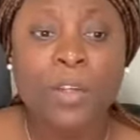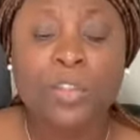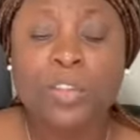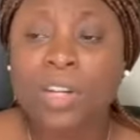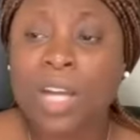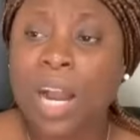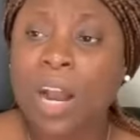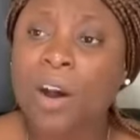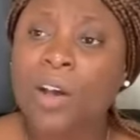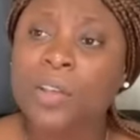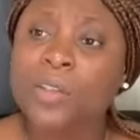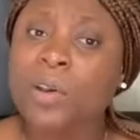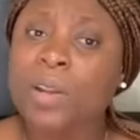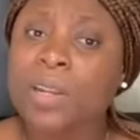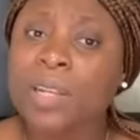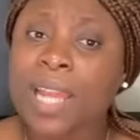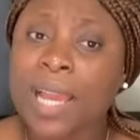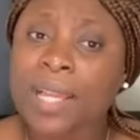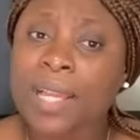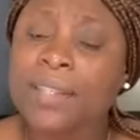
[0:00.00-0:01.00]
You can
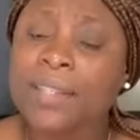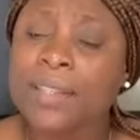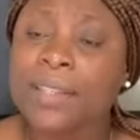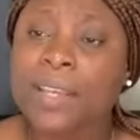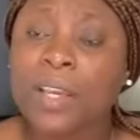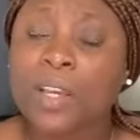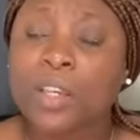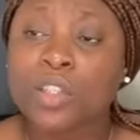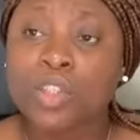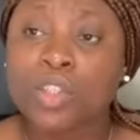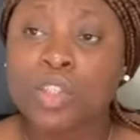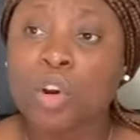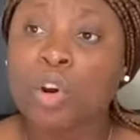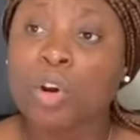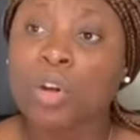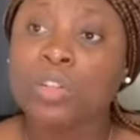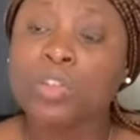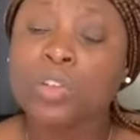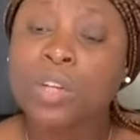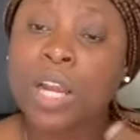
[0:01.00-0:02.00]
also let
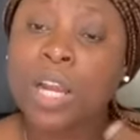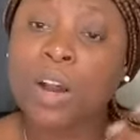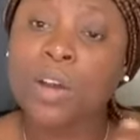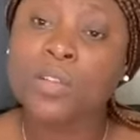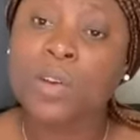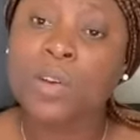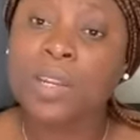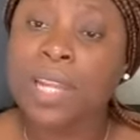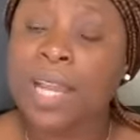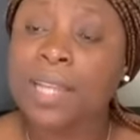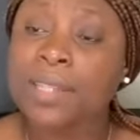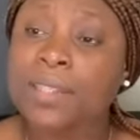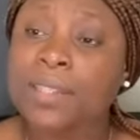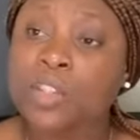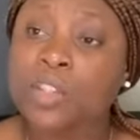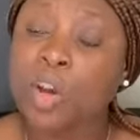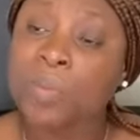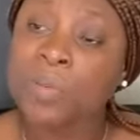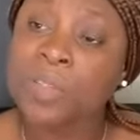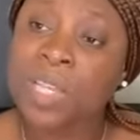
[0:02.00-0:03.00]
your, you can also let
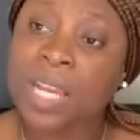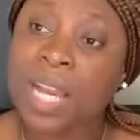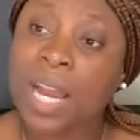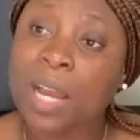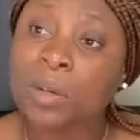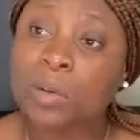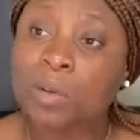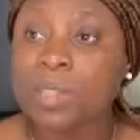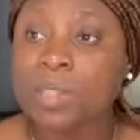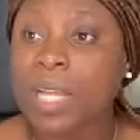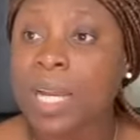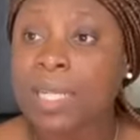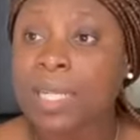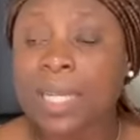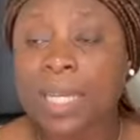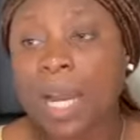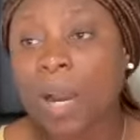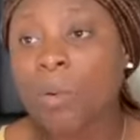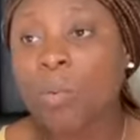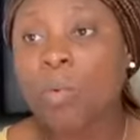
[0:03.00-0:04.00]
job seeker know that
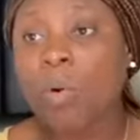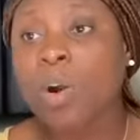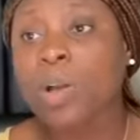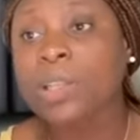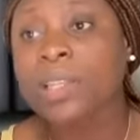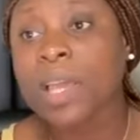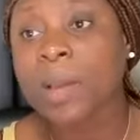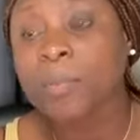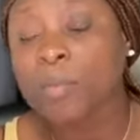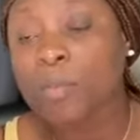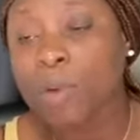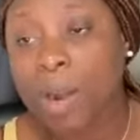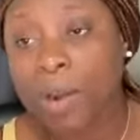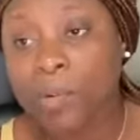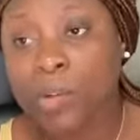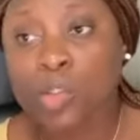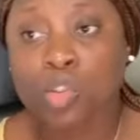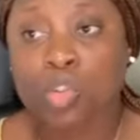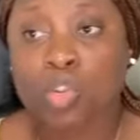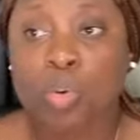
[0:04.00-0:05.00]
they can work
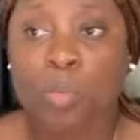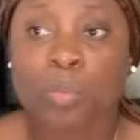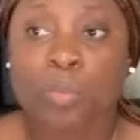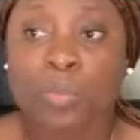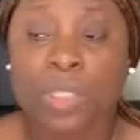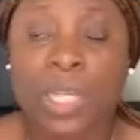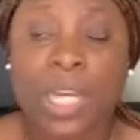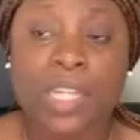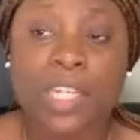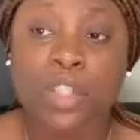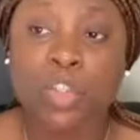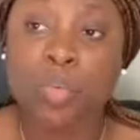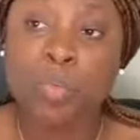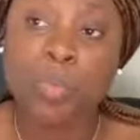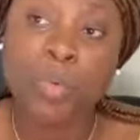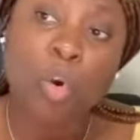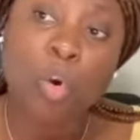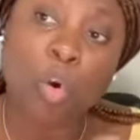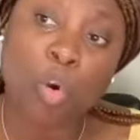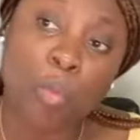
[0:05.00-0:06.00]
temporary job, that they
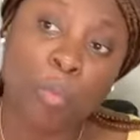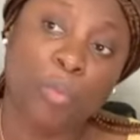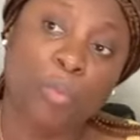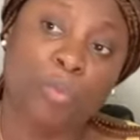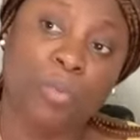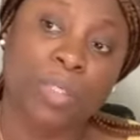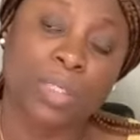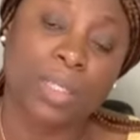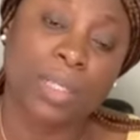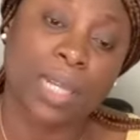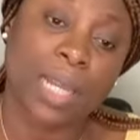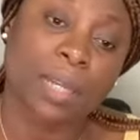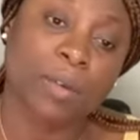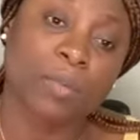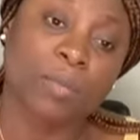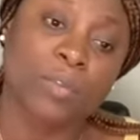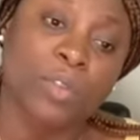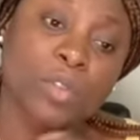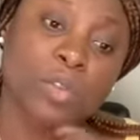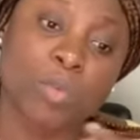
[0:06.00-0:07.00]
should be open. Like,
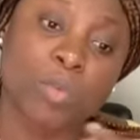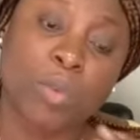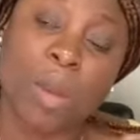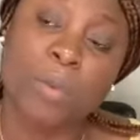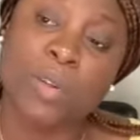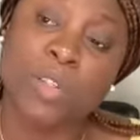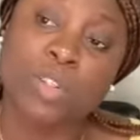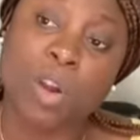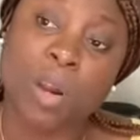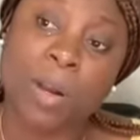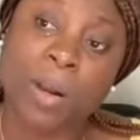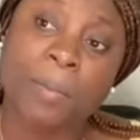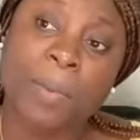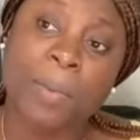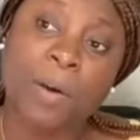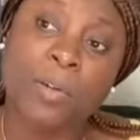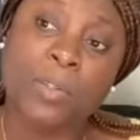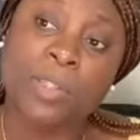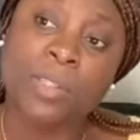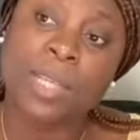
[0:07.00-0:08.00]
you know, when we talk
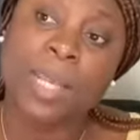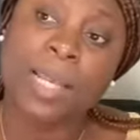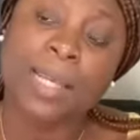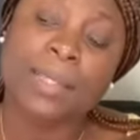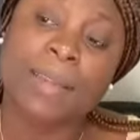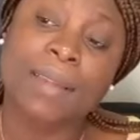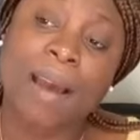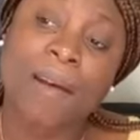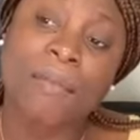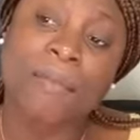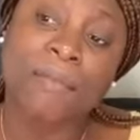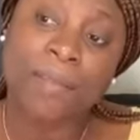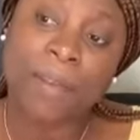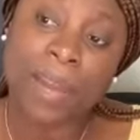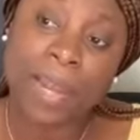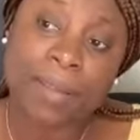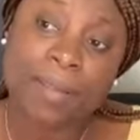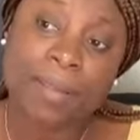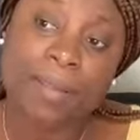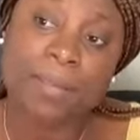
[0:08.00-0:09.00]
about that
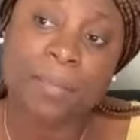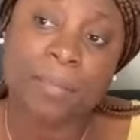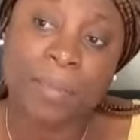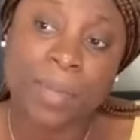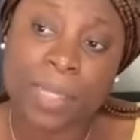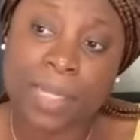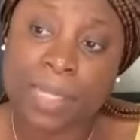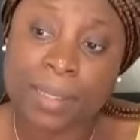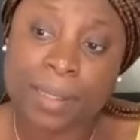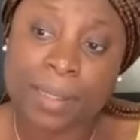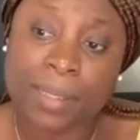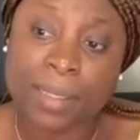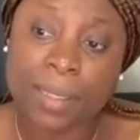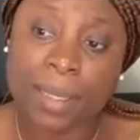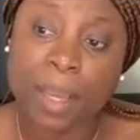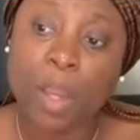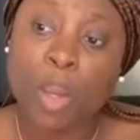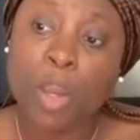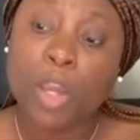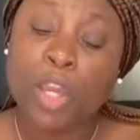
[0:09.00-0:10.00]
flexibility,
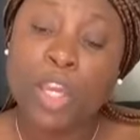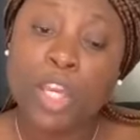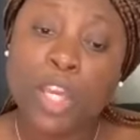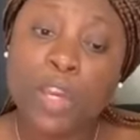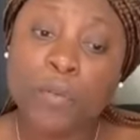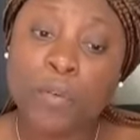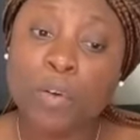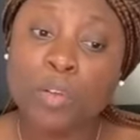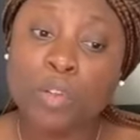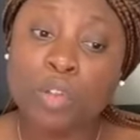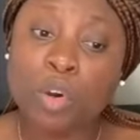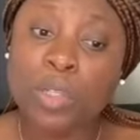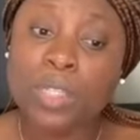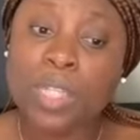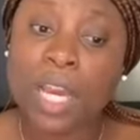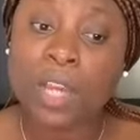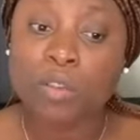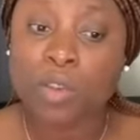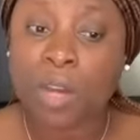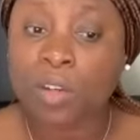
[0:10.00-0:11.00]
even though
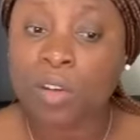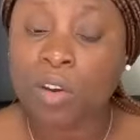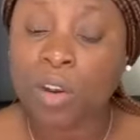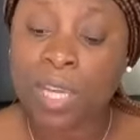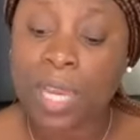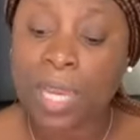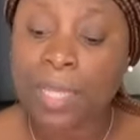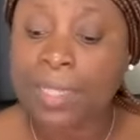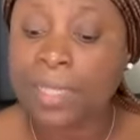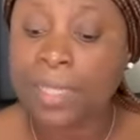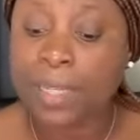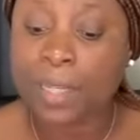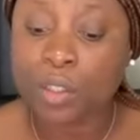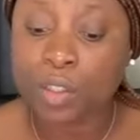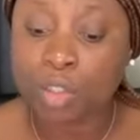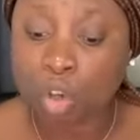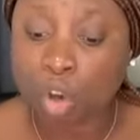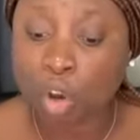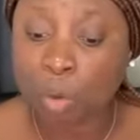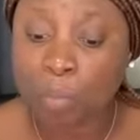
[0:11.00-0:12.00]
that you are not getting a
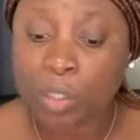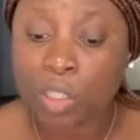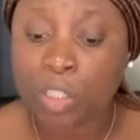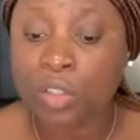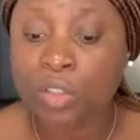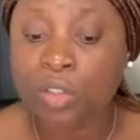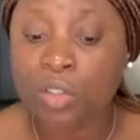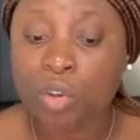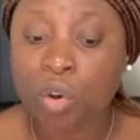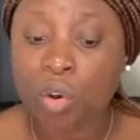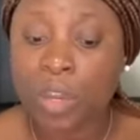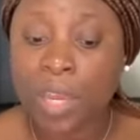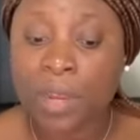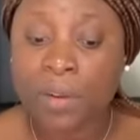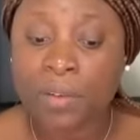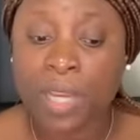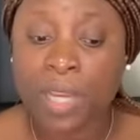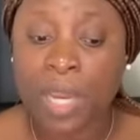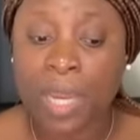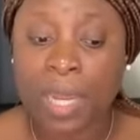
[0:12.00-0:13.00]
job in your
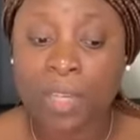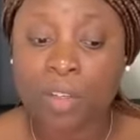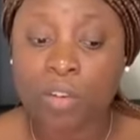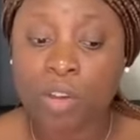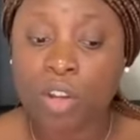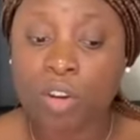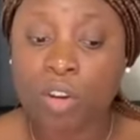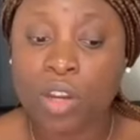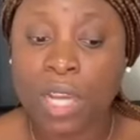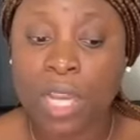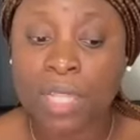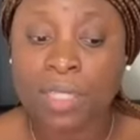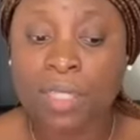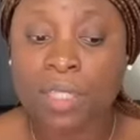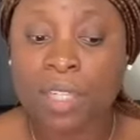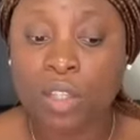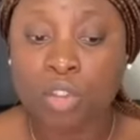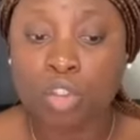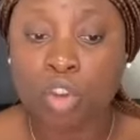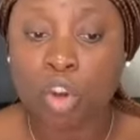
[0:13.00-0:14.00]
area, like you're not
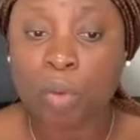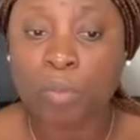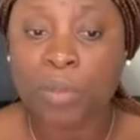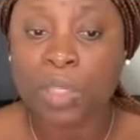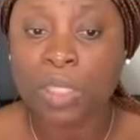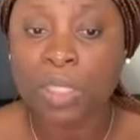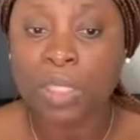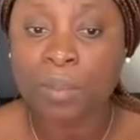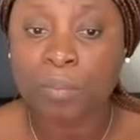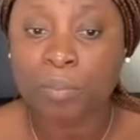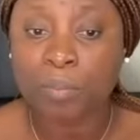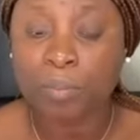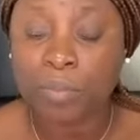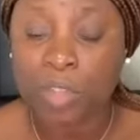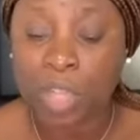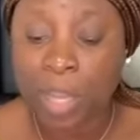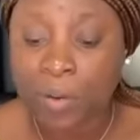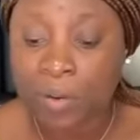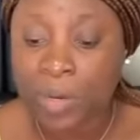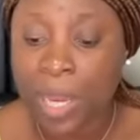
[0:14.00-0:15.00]
getting a job in the
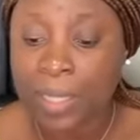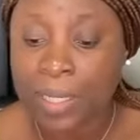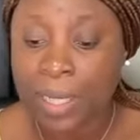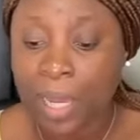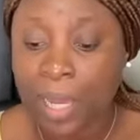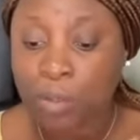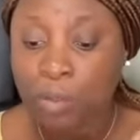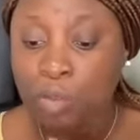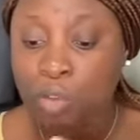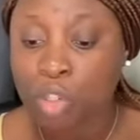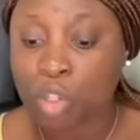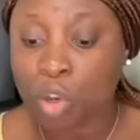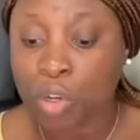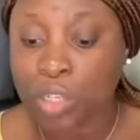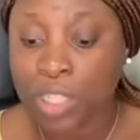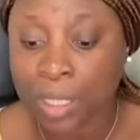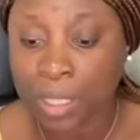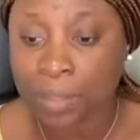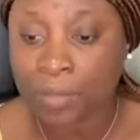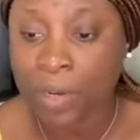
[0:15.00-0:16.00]
area that you
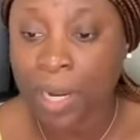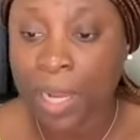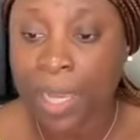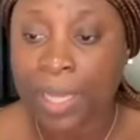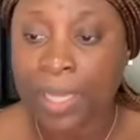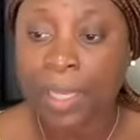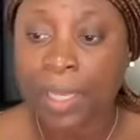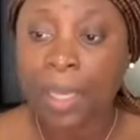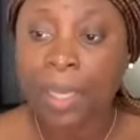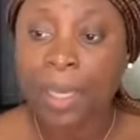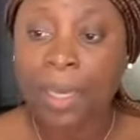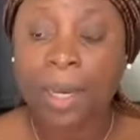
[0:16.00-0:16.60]
studied, right?